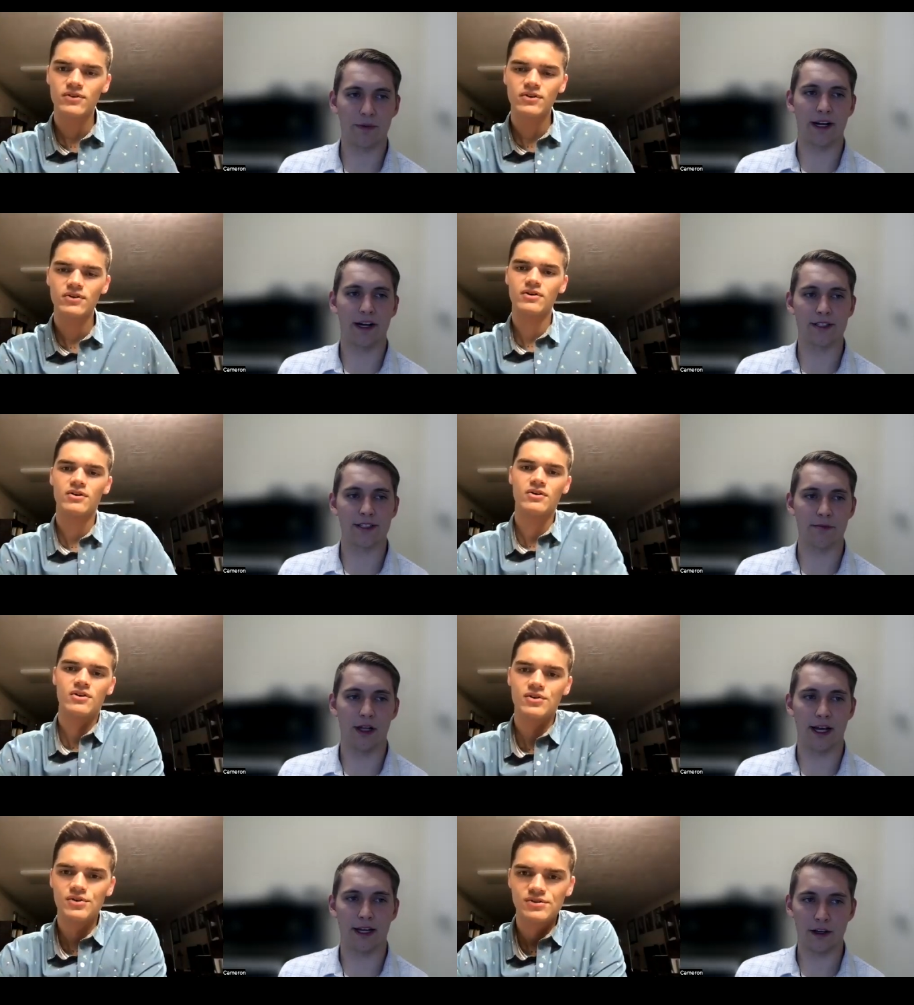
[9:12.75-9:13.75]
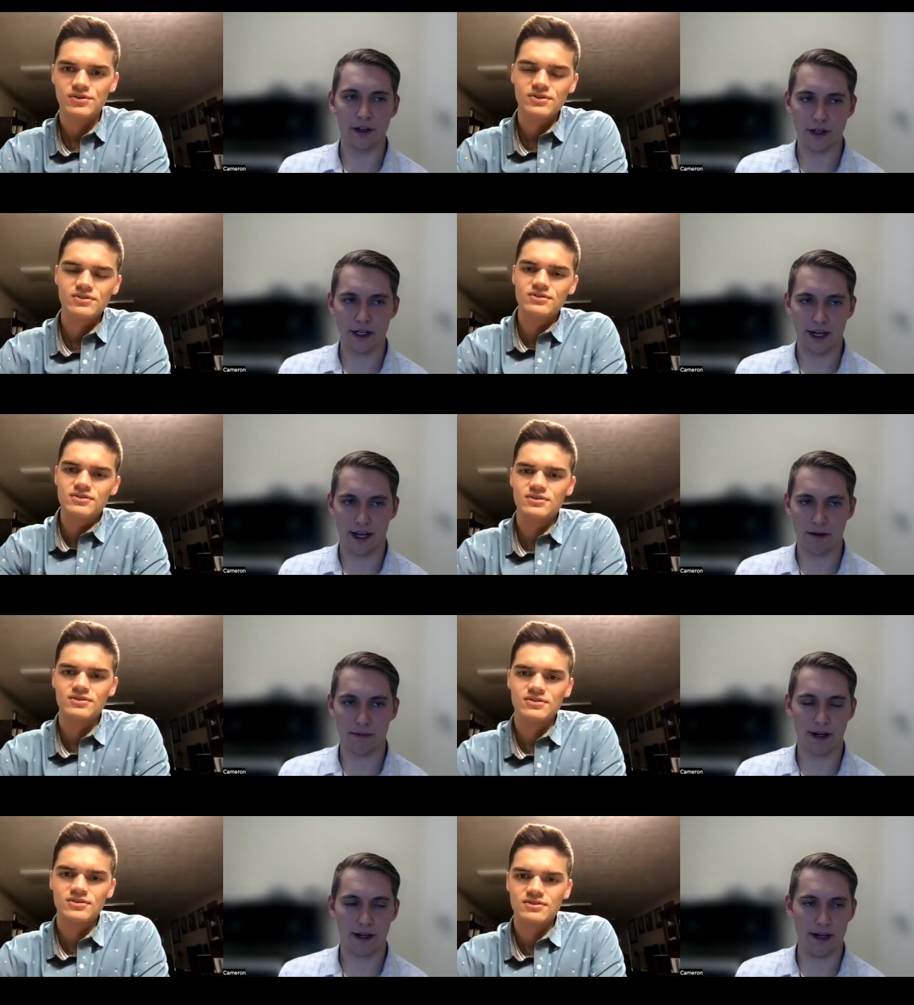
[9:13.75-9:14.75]
Speaker 1: i was applying at guggenheim
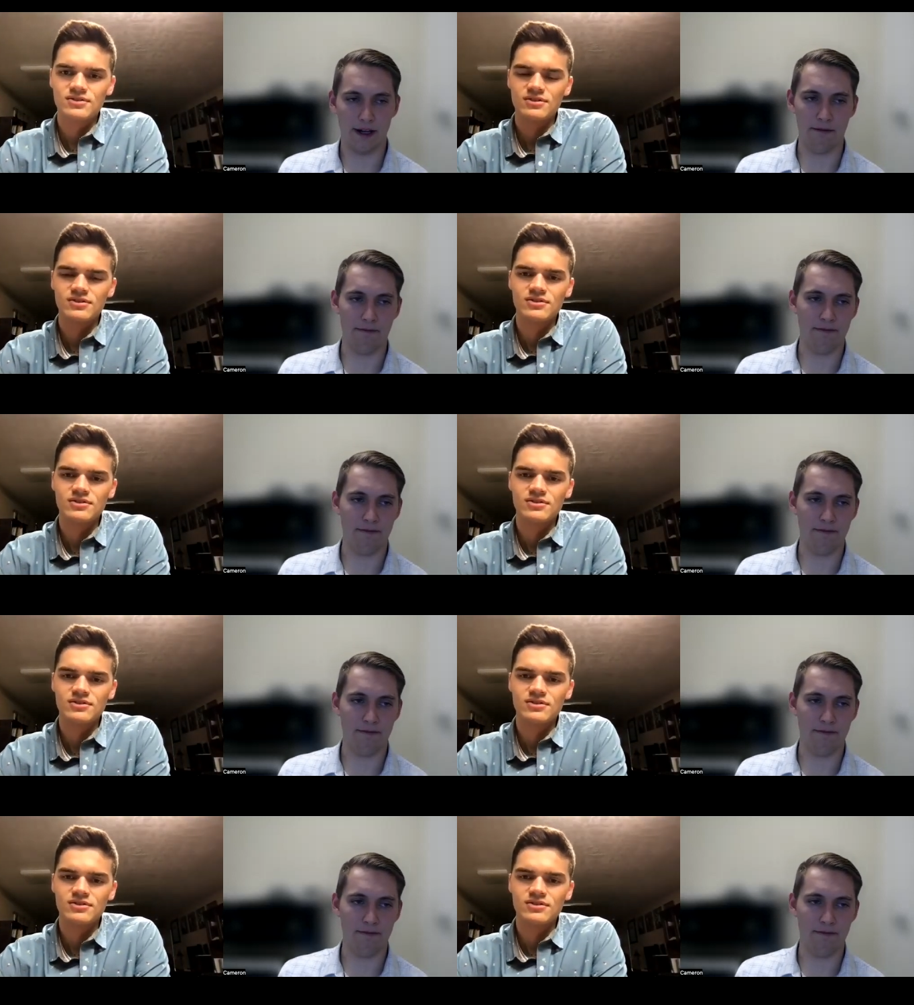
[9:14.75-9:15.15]
um